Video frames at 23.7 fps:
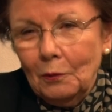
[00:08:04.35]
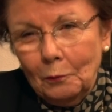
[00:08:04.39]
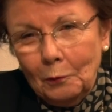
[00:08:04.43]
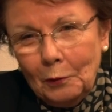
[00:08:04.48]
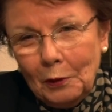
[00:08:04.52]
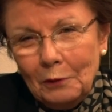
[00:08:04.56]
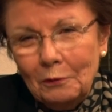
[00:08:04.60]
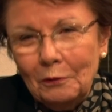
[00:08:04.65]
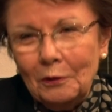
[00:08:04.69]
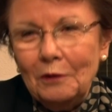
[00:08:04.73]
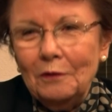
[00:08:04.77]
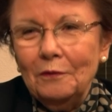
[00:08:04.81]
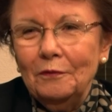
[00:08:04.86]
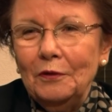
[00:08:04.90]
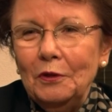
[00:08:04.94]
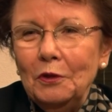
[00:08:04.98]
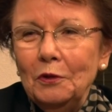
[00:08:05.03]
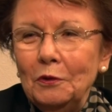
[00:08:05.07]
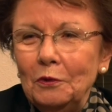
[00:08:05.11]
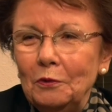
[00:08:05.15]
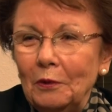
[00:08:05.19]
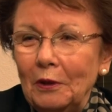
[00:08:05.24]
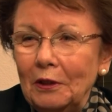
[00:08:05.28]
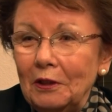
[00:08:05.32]
we
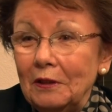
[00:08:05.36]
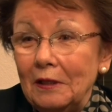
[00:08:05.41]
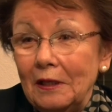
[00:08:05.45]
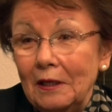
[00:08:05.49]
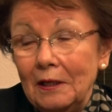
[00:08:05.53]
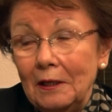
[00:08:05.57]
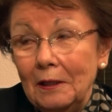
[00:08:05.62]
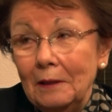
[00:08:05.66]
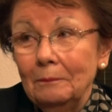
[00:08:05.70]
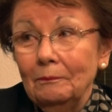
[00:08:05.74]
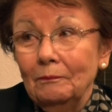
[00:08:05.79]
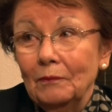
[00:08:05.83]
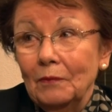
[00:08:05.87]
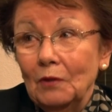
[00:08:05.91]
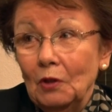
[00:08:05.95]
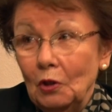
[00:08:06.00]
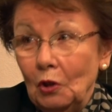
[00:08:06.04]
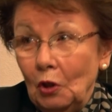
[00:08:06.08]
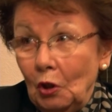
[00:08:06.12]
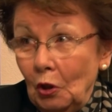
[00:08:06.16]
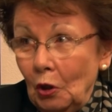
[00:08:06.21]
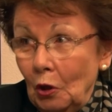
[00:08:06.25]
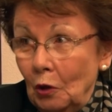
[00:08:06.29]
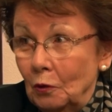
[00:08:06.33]
reviewed what the
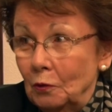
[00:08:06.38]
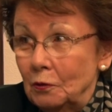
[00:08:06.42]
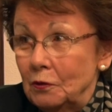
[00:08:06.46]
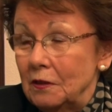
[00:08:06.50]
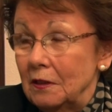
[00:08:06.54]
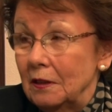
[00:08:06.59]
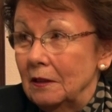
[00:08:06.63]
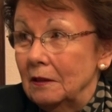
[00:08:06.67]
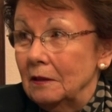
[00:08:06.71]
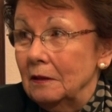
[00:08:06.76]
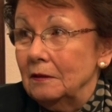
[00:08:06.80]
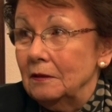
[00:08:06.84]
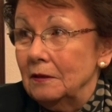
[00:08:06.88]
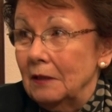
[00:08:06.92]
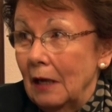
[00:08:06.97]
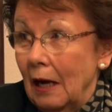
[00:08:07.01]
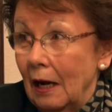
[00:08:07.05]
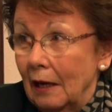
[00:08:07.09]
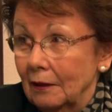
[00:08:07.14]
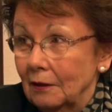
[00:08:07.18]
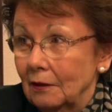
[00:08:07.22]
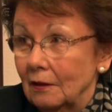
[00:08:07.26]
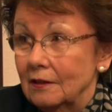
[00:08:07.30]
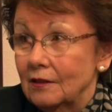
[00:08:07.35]
closing
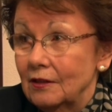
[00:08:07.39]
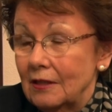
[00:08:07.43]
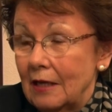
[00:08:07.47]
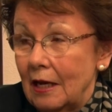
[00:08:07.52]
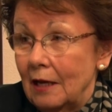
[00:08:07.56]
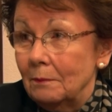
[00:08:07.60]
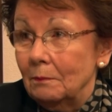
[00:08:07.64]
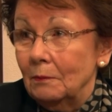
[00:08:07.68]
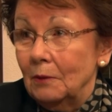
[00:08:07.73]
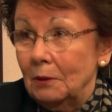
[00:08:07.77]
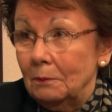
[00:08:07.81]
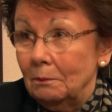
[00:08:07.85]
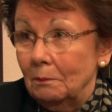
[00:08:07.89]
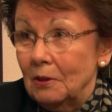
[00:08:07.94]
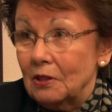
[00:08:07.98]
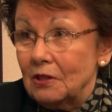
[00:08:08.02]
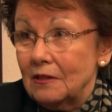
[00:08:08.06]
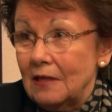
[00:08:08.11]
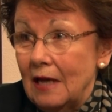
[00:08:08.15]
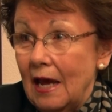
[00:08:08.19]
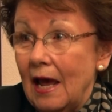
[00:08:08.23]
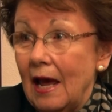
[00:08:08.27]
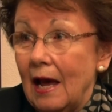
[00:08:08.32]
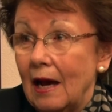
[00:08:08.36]
statement
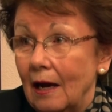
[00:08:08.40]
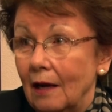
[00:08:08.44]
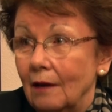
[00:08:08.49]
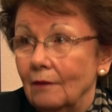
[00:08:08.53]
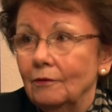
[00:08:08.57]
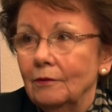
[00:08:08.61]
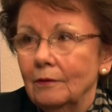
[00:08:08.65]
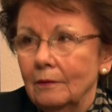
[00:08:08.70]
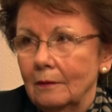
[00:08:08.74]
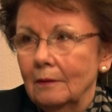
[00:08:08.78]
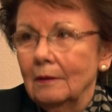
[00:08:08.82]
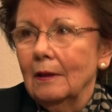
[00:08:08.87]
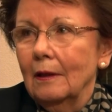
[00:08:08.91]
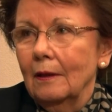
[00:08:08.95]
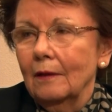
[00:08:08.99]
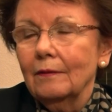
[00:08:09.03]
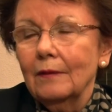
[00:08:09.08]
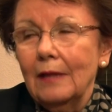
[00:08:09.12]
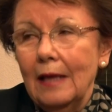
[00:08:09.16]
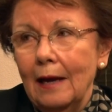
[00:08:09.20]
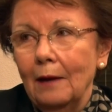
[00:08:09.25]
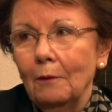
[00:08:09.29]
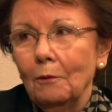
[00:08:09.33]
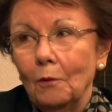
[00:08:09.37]
must have,
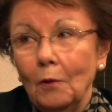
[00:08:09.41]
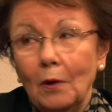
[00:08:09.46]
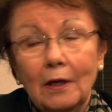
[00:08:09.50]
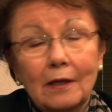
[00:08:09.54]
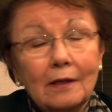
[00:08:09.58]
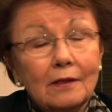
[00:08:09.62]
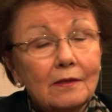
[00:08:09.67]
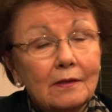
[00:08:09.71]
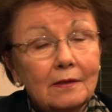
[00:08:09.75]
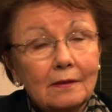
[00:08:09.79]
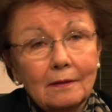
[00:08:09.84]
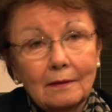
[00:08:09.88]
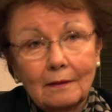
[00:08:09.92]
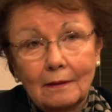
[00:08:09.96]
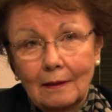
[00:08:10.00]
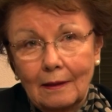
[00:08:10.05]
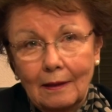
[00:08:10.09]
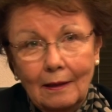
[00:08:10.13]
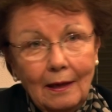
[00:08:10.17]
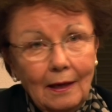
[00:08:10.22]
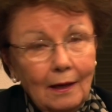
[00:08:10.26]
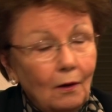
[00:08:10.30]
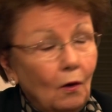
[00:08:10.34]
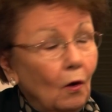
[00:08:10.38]
that was
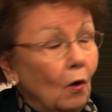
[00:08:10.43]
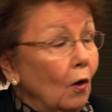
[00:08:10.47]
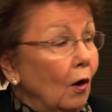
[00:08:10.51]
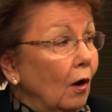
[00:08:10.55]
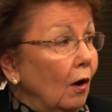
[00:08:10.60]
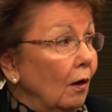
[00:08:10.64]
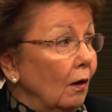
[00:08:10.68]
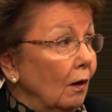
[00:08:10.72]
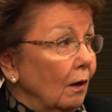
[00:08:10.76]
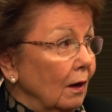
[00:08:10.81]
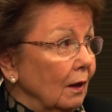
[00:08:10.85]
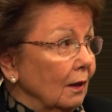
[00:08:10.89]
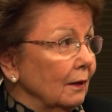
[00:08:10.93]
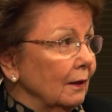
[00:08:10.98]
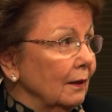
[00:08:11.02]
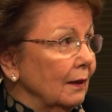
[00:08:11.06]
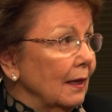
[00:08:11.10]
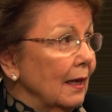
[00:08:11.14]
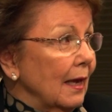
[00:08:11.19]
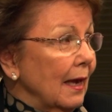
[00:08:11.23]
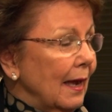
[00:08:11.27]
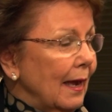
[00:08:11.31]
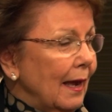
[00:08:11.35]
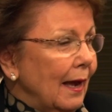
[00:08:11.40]
all.
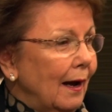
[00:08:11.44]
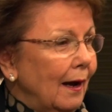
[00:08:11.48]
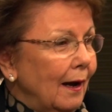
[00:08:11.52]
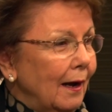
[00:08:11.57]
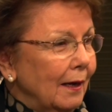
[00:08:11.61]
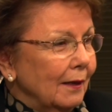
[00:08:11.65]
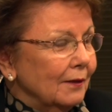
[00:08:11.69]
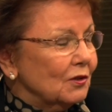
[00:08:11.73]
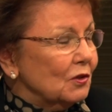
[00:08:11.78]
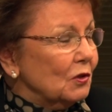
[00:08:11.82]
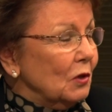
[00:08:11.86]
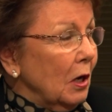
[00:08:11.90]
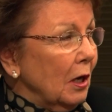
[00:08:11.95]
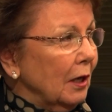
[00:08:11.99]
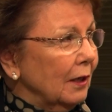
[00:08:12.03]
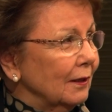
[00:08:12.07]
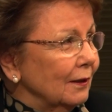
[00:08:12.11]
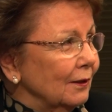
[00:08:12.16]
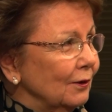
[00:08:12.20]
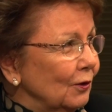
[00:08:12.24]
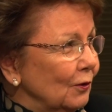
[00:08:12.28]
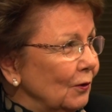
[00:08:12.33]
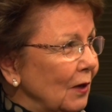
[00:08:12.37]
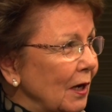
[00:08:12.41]
It's not
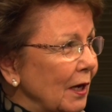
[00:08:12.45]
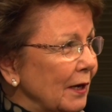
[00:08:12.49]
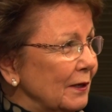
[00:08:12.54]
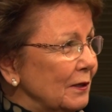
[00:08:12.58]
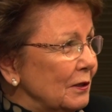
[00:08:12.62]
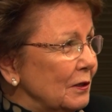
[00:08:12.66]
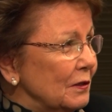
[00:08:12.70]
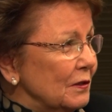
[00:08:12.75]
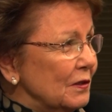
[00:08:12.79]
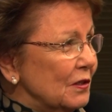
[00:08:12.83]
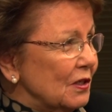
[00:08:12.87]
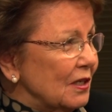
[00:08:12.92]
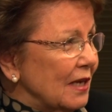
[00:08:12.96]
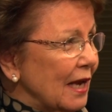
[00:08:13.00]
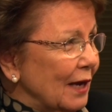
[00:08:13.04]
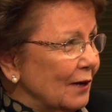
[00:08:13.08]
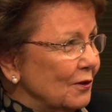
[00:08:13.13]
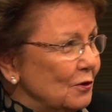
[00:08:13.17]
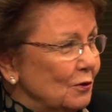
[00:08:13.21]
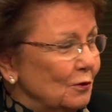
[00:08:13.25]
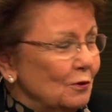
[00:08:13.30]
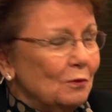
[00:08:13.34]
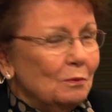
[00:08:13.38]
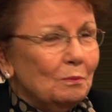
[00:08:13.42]
underlined in
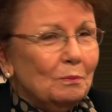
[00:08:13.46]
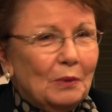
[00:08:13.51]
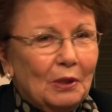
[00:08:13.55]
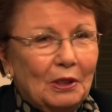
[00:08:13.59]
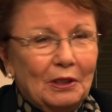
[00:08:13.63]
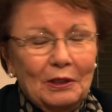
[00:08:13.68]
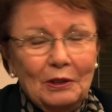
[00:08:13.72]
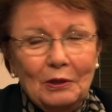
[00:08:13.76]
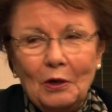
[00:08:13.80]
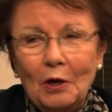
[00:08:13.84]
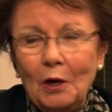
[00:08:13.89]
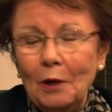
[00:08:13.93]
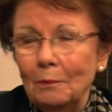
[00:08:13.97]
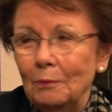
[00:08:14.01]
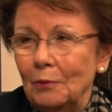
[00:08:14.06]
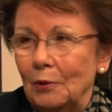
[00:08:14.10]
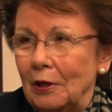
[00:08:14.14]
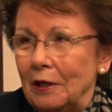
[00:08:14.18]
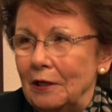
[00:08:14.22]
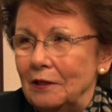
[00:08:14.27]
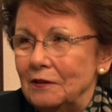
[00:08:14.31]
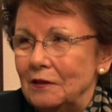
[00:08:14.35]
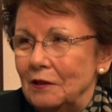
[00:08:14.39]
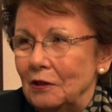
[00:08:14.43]
statute, but in our
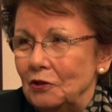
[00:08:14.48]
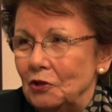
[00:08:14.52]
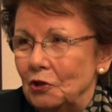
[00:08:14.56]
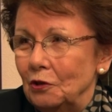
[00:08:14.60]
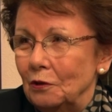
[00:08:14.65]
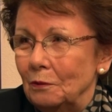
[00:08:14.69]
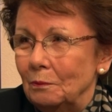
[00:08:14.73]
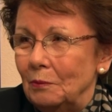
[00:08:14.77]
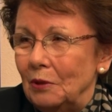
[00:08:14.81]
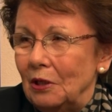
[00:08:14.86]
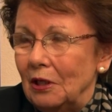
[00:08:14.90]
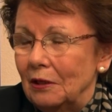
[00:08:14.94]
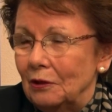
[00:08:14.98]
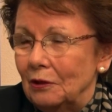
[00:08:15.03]
brains it should be